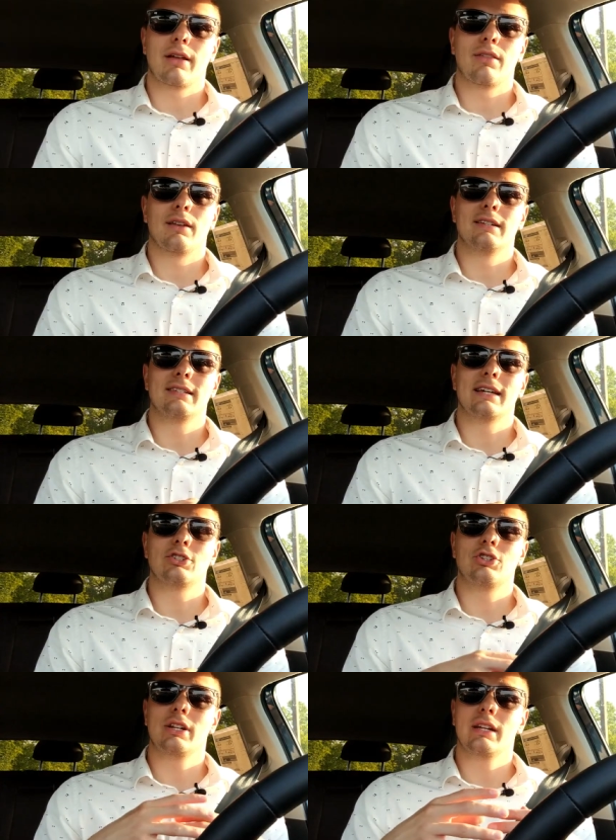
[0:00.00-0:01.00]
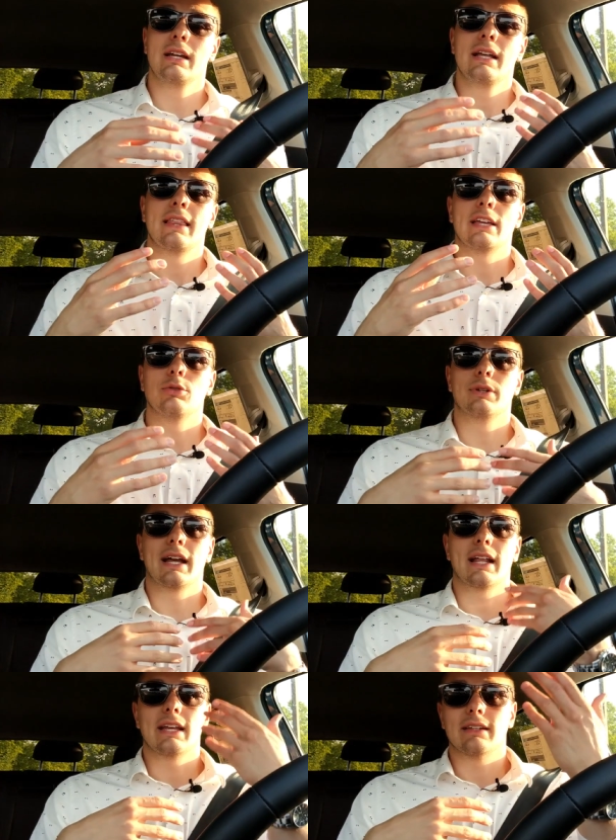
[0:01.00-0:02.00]
rather than a DSG that you would
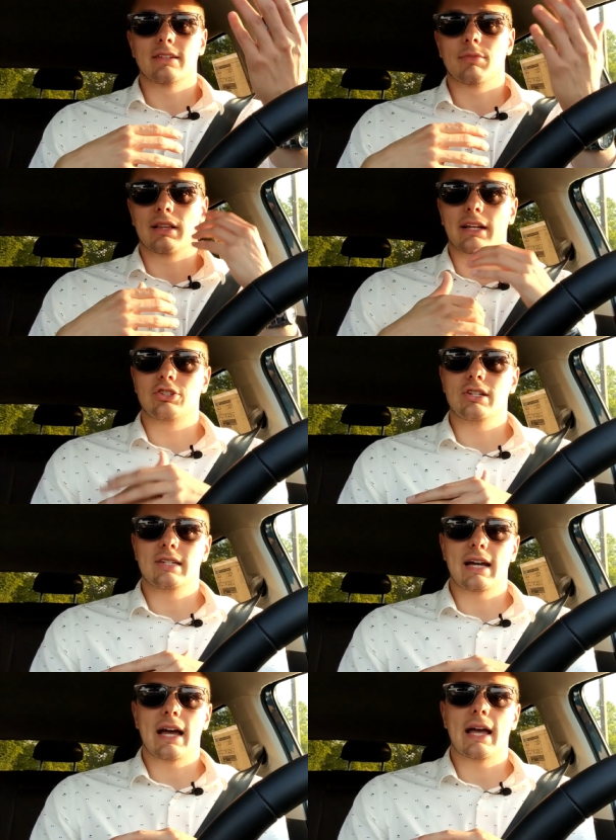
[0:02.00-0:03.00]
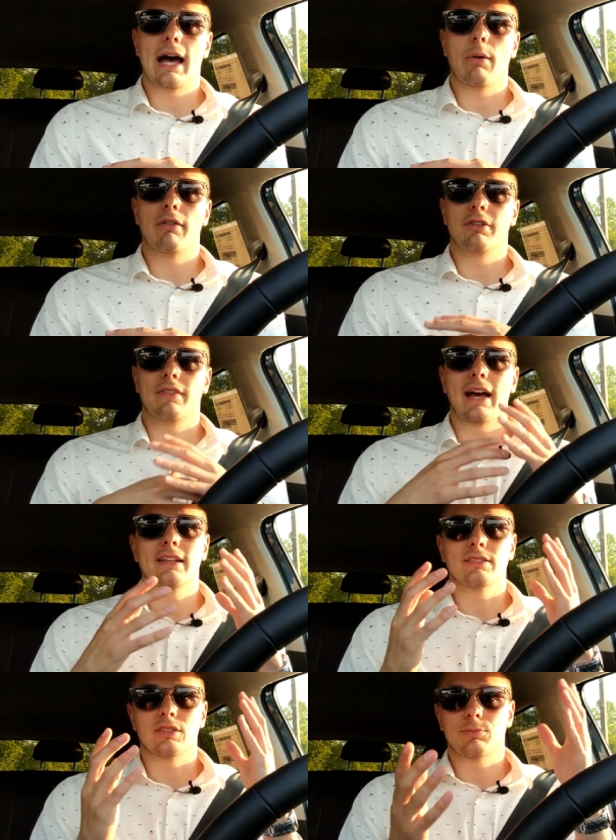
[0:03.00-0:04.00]
get in something like a GTI. However,
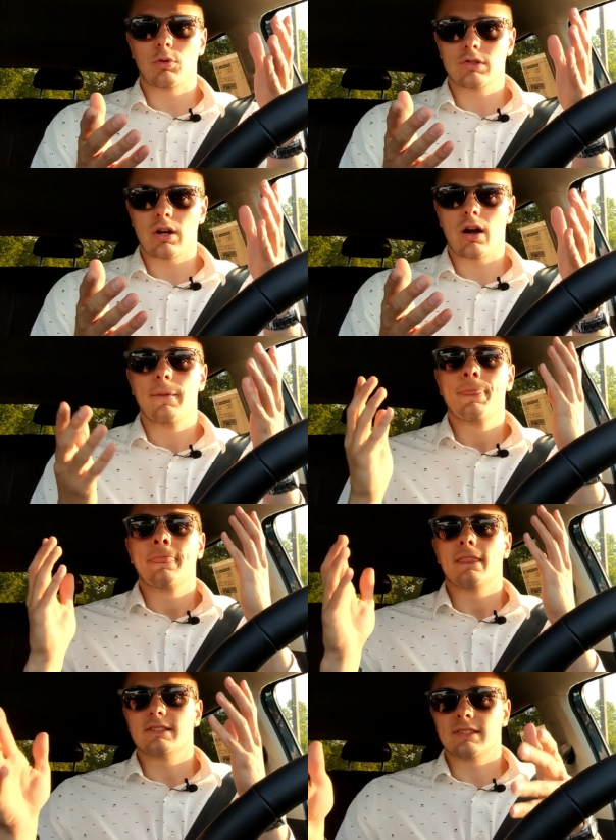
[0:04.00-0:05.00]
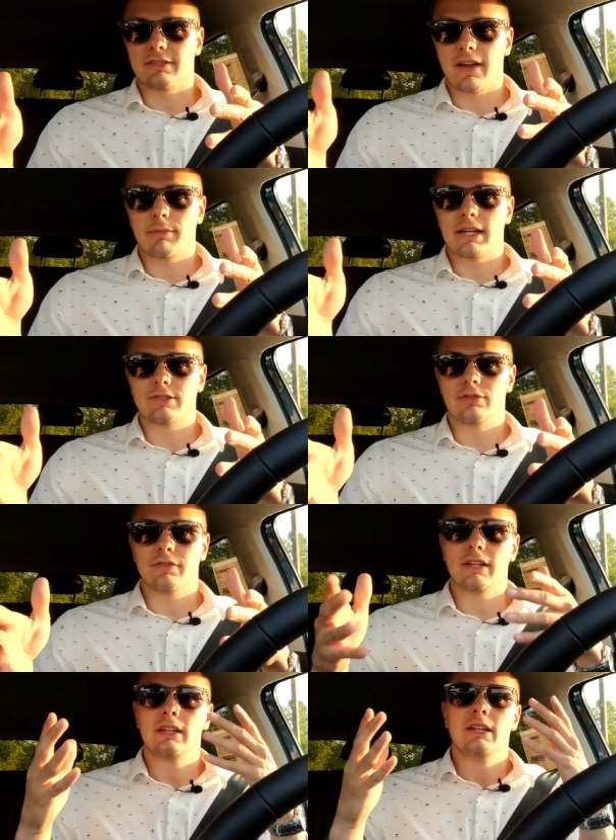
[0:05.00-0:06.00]
that is a sports car. This is a family
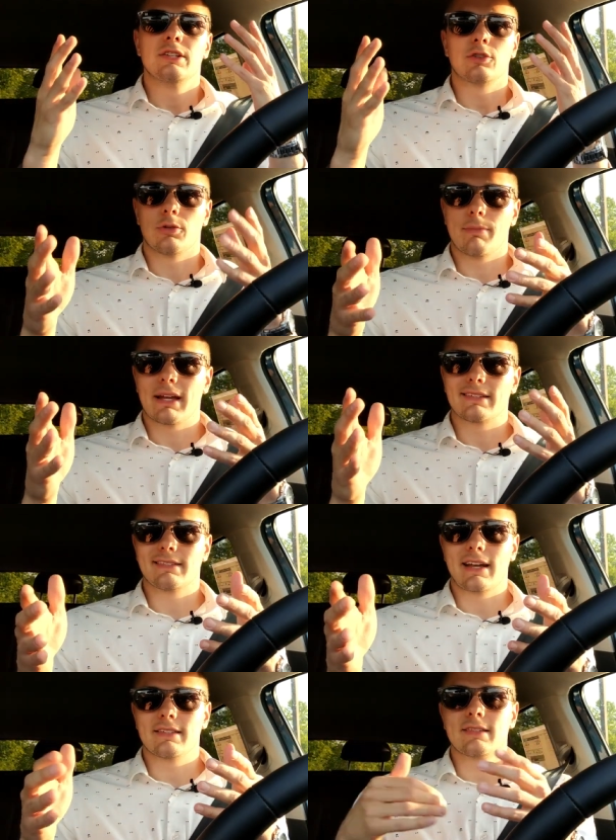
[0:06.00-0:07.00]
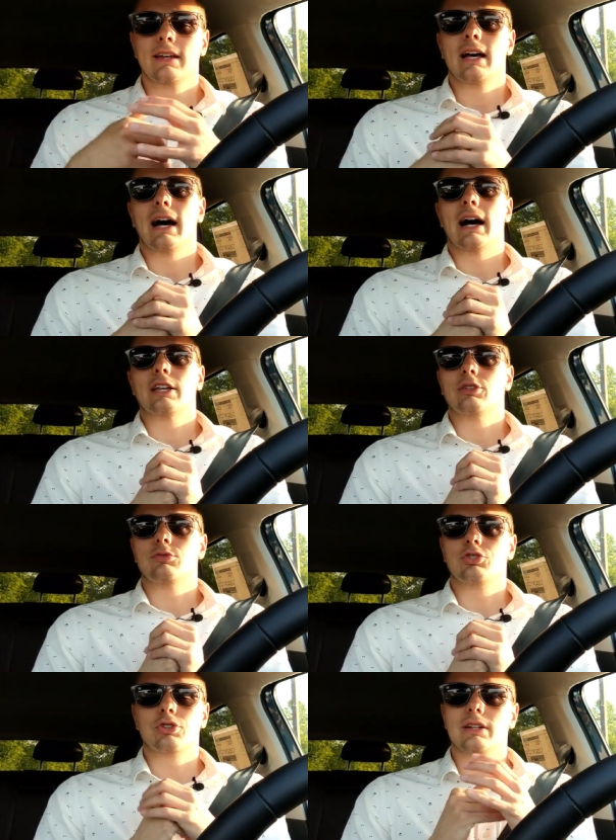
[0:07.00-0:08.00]
SUV, so it makes sense. Uh,
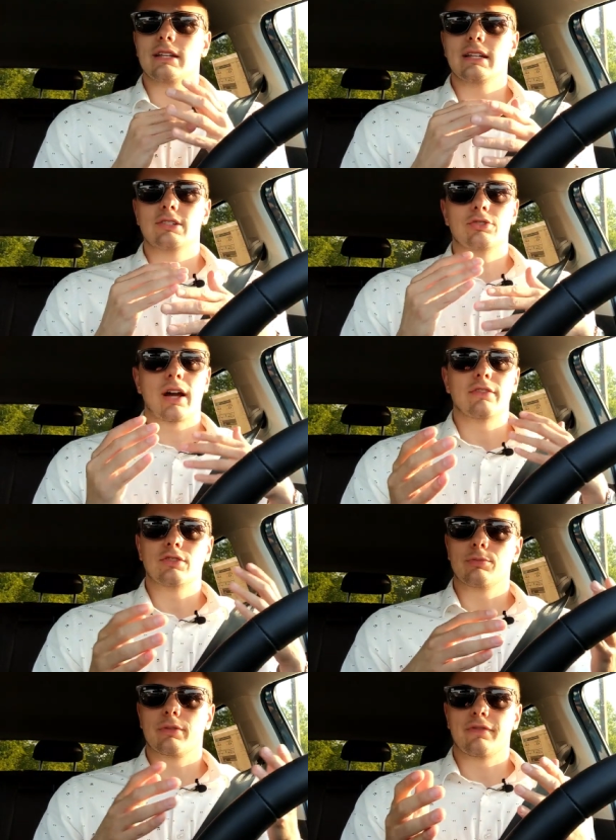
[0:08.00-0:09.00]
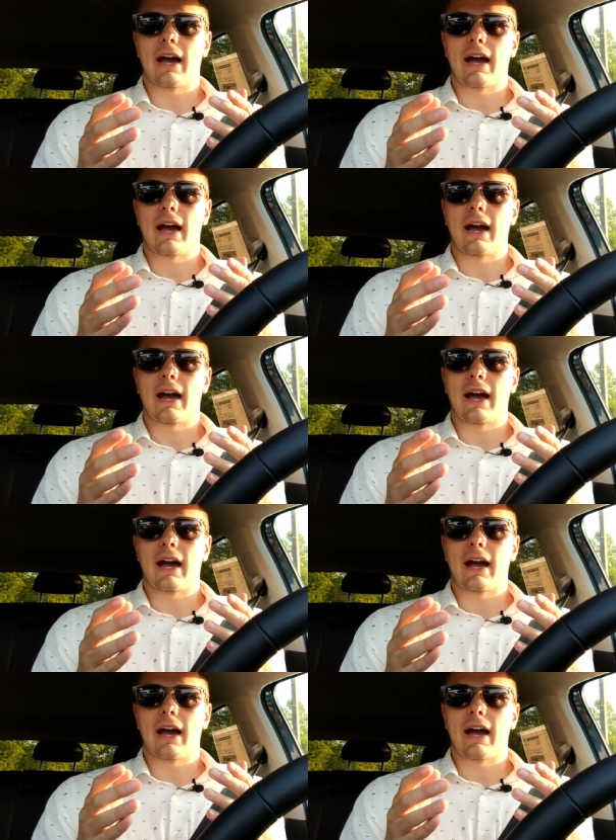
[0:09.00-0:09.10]
you shouldn't need to drive super